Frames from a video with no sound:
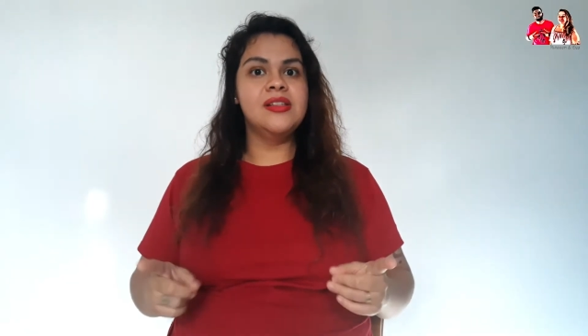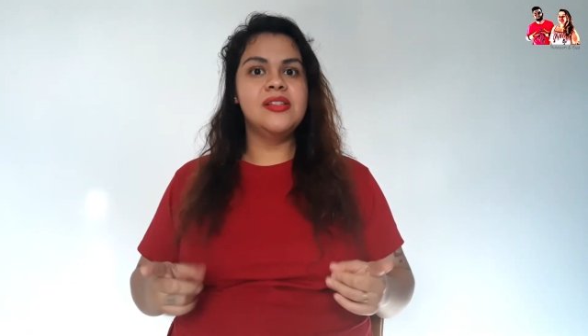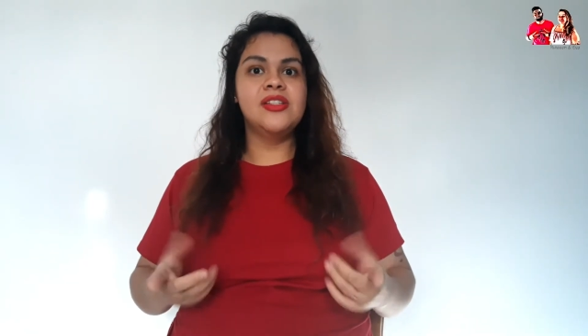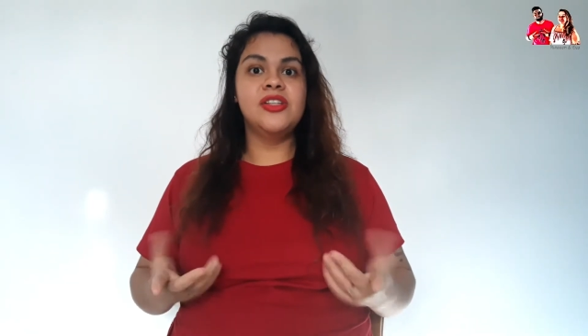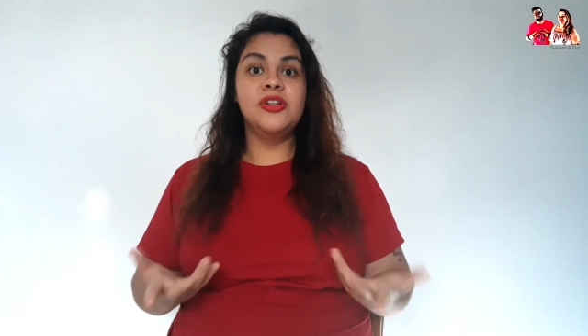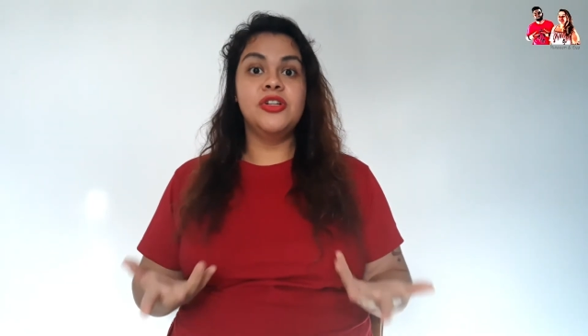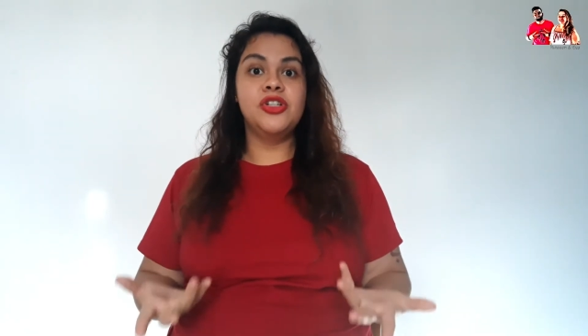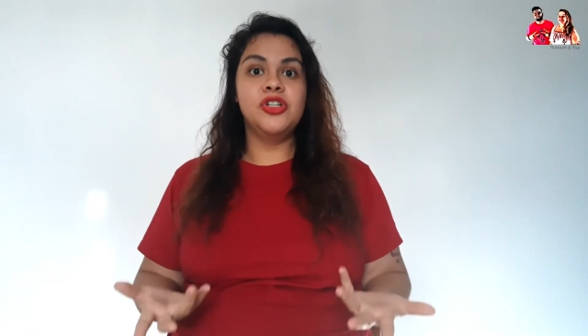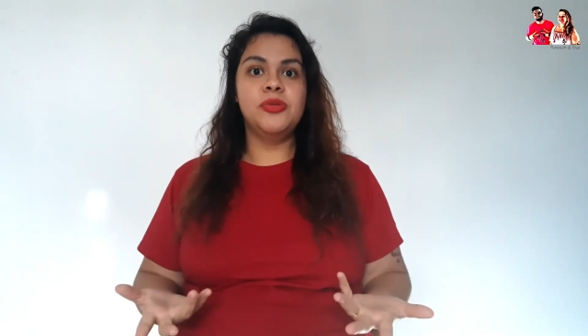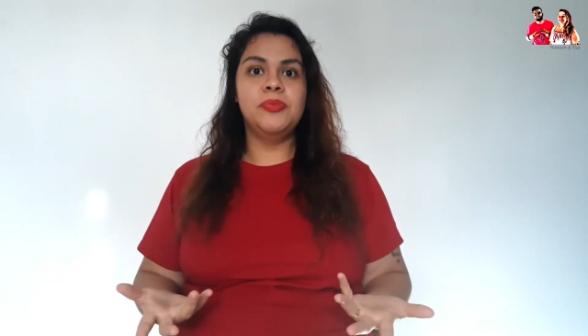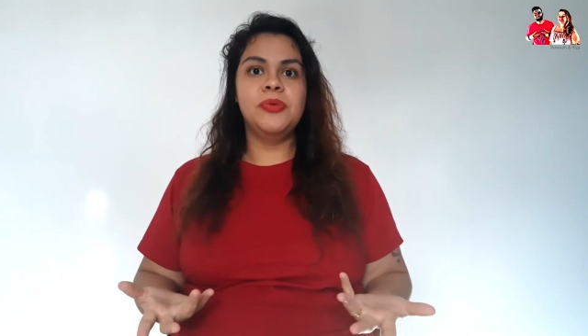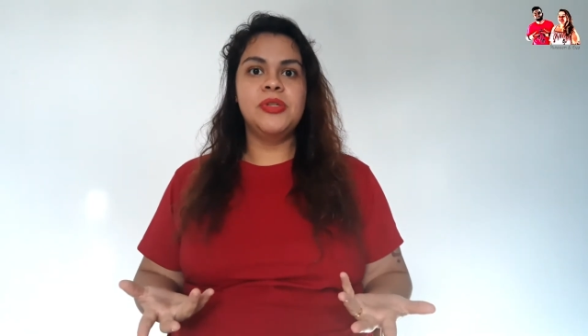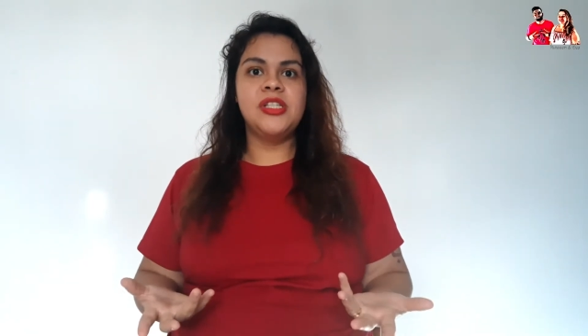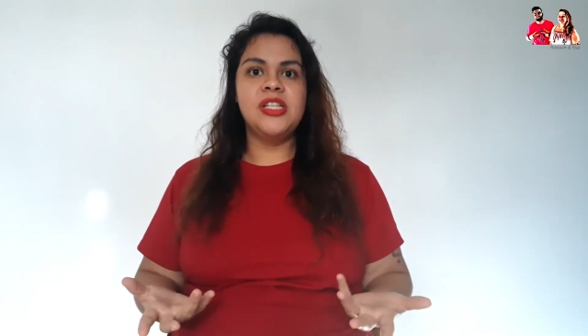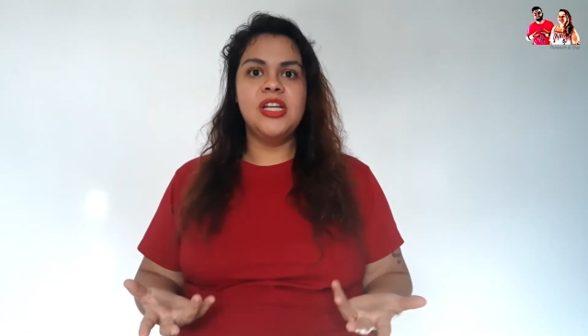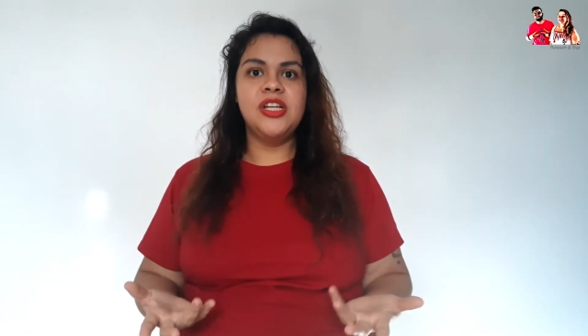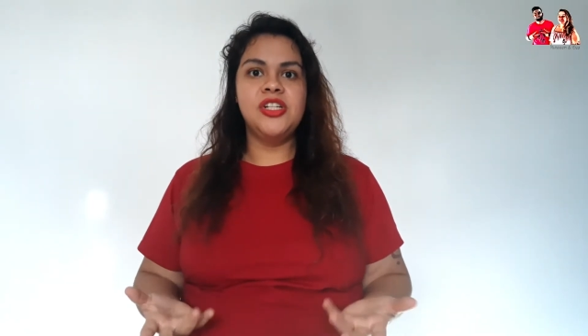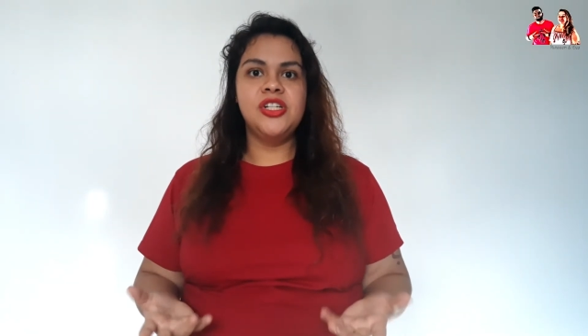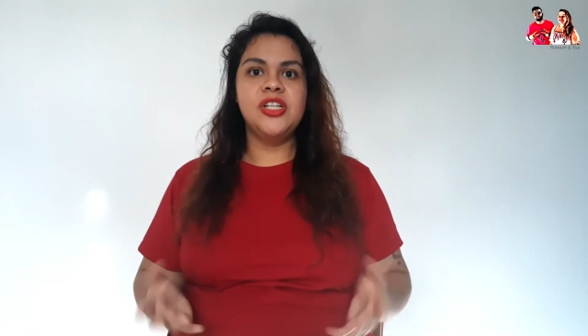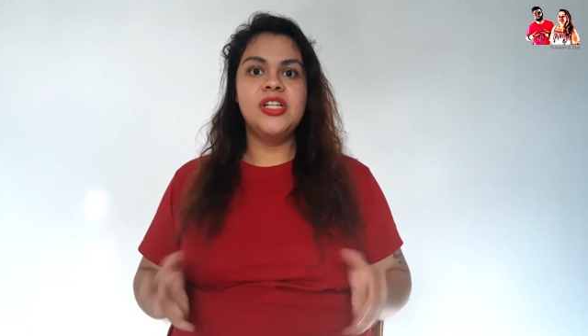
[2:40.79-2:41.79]
its
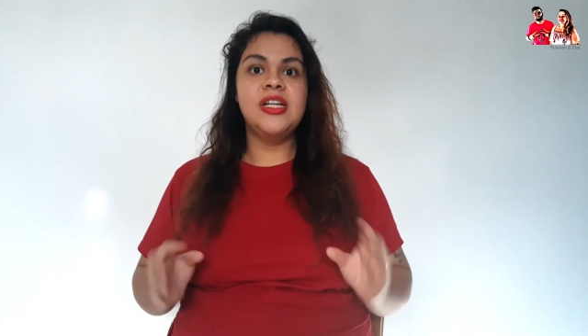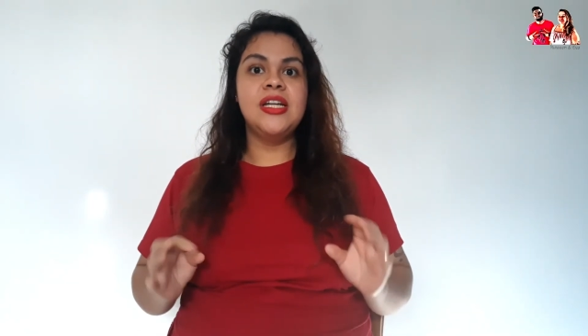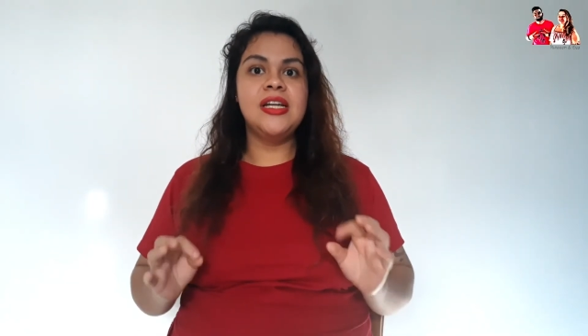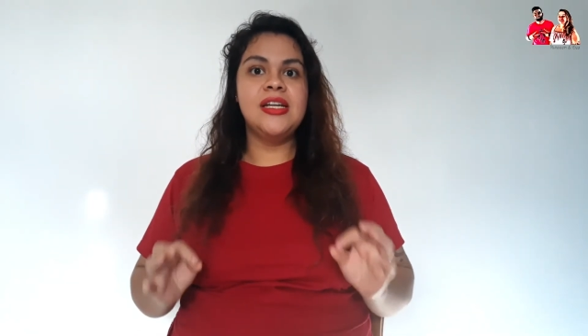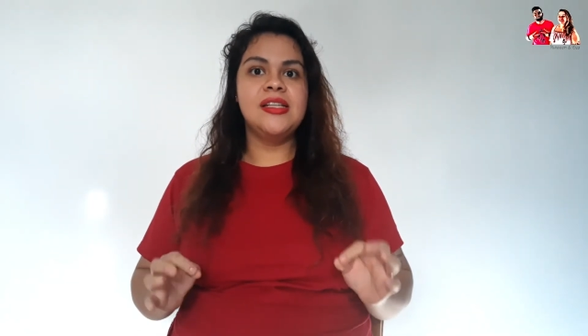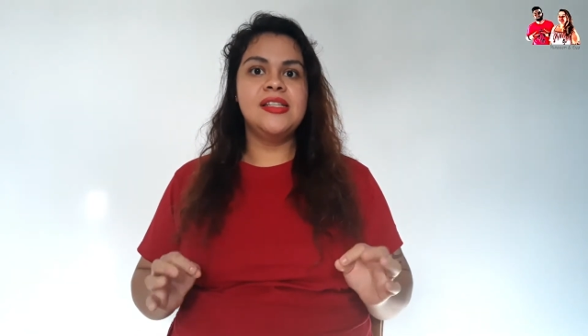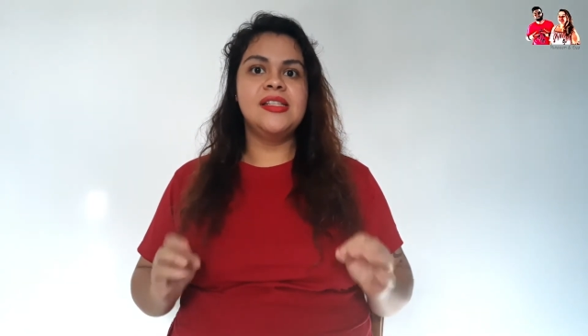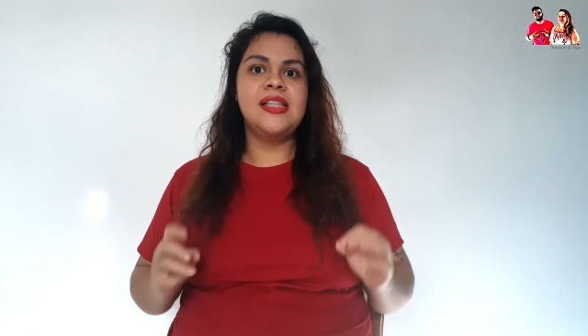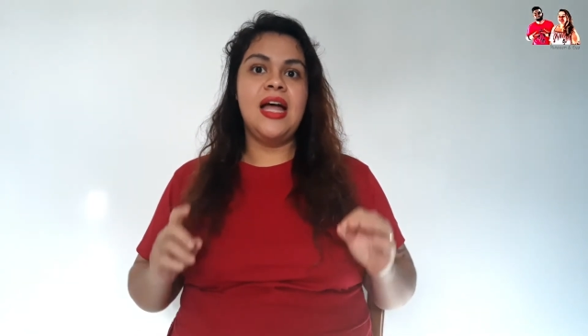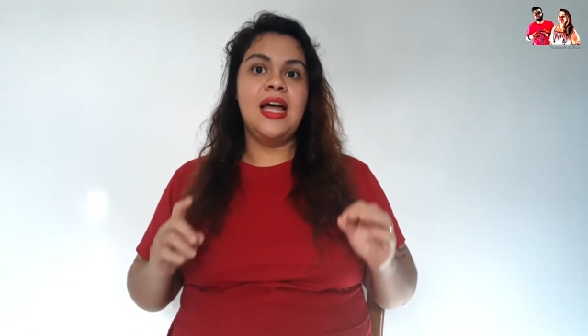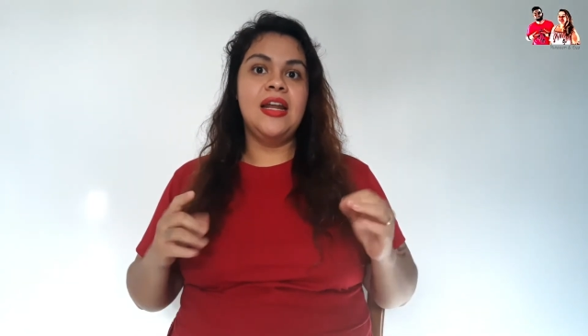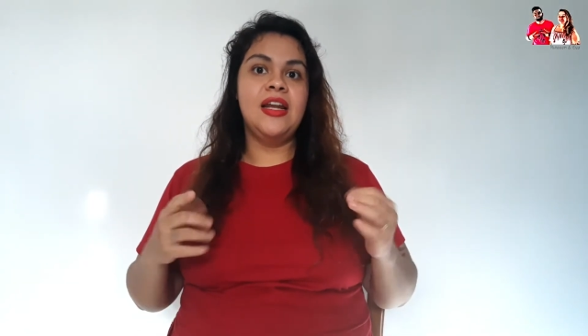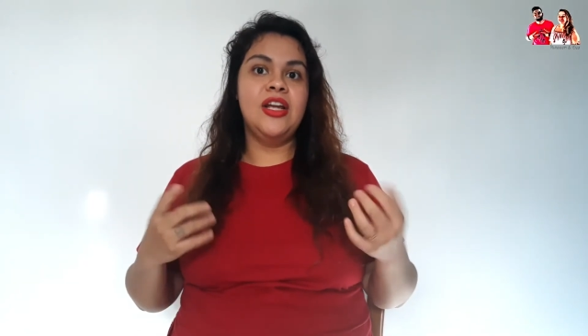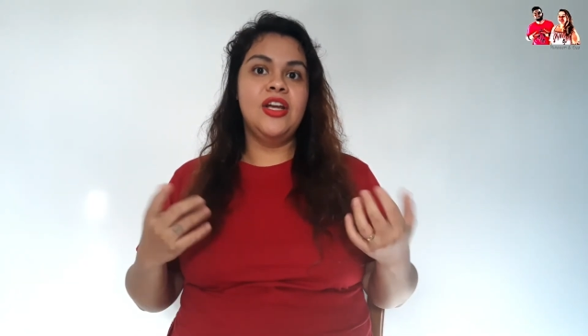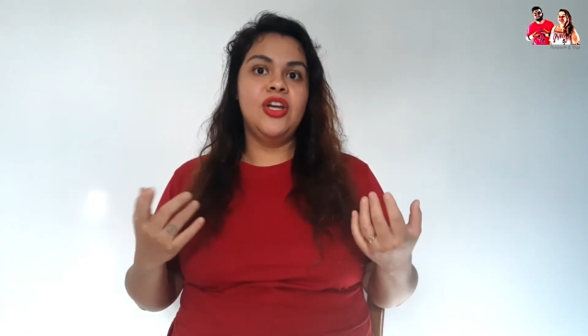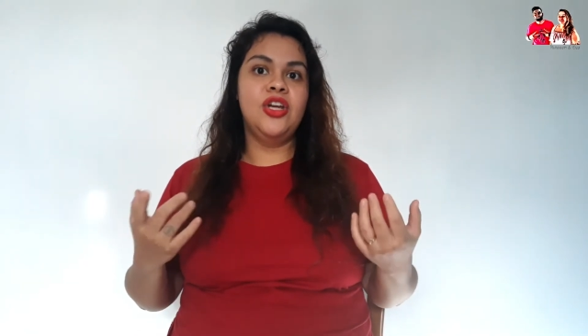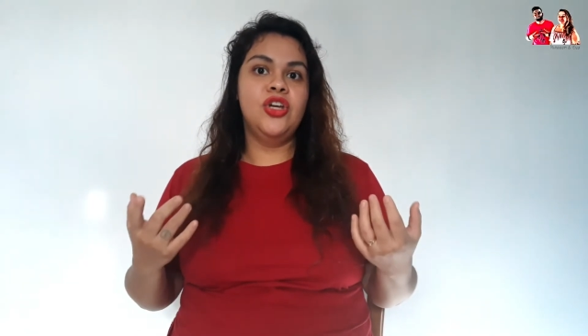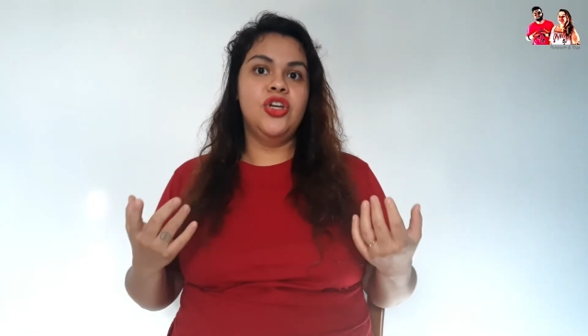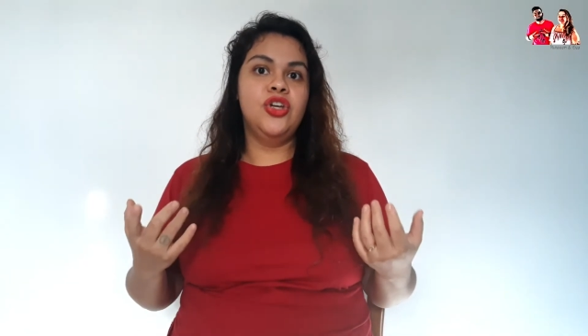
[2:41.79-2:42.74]
interpretation is that